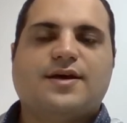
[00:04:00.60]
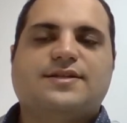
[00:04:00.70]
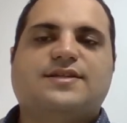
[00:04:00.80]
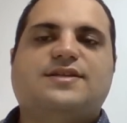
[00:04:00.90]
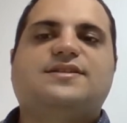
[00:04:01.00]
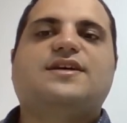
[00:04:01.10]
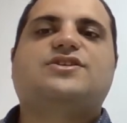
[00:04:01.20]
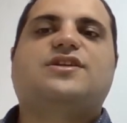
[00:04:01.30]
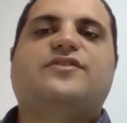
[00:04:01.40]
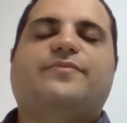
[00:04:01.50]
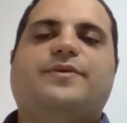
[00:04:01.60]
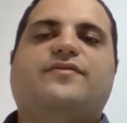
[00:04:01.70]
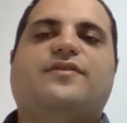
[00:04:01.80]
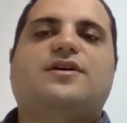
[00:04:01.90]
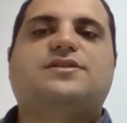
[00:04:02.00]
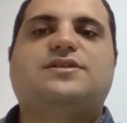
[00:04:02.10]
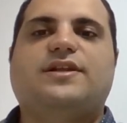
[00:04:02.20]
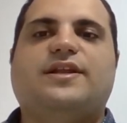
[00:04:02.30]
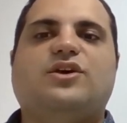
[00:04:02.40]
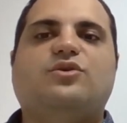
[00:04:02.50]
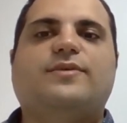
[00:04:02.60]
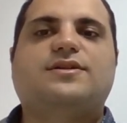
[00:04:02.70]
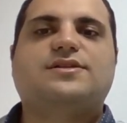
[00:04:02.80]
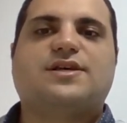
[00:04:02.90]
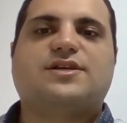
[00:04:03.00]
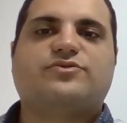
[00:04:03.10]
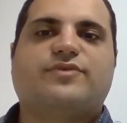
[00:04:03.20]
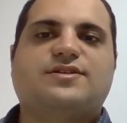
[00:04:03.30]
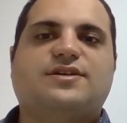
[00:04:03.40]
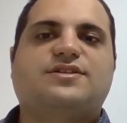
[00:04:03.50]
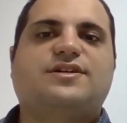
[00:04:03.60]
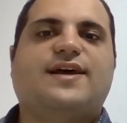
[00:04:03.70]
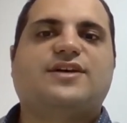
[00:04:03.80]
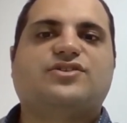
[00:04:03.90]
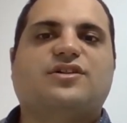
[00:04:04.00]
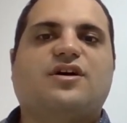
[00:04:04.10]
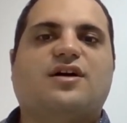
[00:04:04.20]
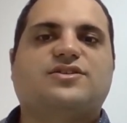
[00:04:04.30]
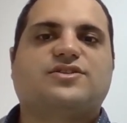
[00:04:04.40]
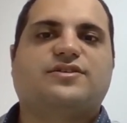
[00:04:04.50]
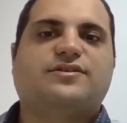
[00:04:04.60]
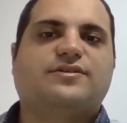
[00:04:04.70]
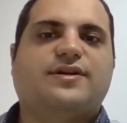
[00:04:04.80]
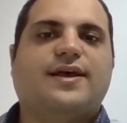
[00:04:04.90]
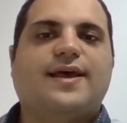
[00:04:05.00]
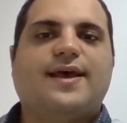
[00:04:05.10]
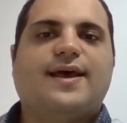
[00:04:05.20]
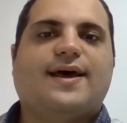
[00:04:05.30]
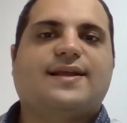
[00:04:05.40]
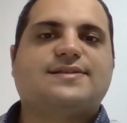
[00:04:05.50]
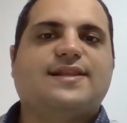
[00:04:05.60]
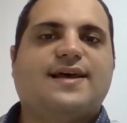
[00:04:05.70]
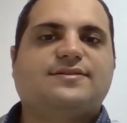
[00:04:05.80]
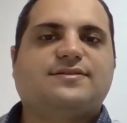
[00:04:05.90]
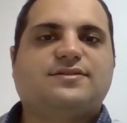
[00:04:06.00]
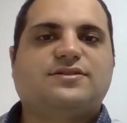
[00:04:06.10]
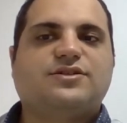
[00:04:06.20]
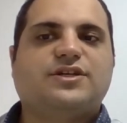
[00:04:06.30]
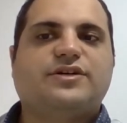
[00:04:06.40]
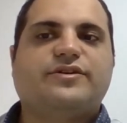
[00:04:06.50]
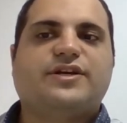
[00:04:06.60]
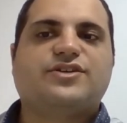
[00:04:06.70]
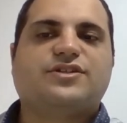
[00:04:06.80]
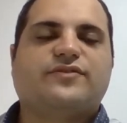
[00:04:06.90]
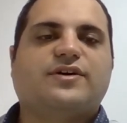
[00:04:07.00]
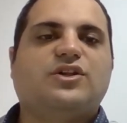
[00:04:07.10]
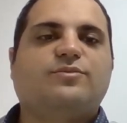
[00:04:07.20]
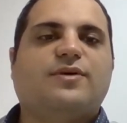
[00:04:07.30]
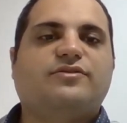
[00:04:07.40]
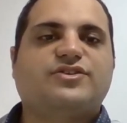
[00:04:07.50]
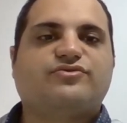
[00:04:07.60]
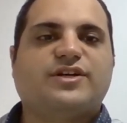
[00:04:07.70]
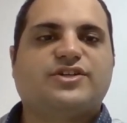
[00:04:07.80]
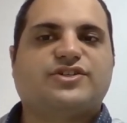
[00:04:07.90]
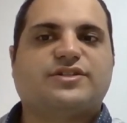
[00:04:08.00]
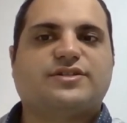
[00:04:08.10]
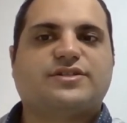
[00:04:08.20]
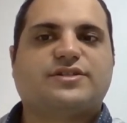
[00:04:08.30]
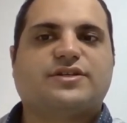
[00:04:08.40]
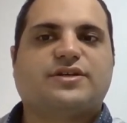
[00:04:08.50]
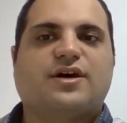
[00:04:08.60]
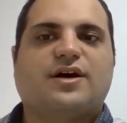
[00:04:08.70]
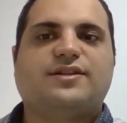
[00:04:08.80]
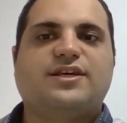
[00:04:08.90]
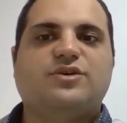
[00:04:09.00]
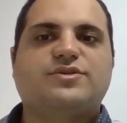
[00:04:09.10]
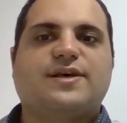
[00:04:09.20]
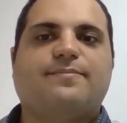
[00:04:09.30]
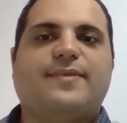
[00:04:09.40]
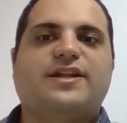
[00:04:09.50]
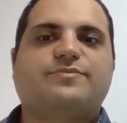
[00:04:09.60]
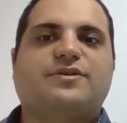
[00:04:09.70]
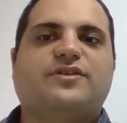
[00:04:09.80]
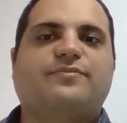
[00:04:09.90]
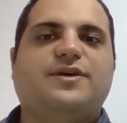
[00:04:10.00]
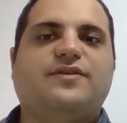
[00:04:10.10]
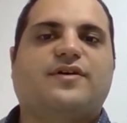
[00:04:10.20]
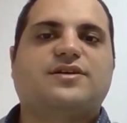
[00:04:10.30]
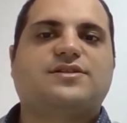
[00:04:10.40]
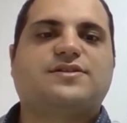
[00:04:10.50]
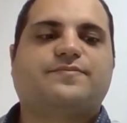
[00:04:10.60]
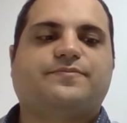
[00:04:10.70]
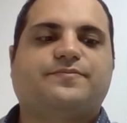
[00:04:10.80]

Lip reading: The detection of PFAS in humans has raised international concern and has led to the creation of global restrictions on the use and management of PFAS.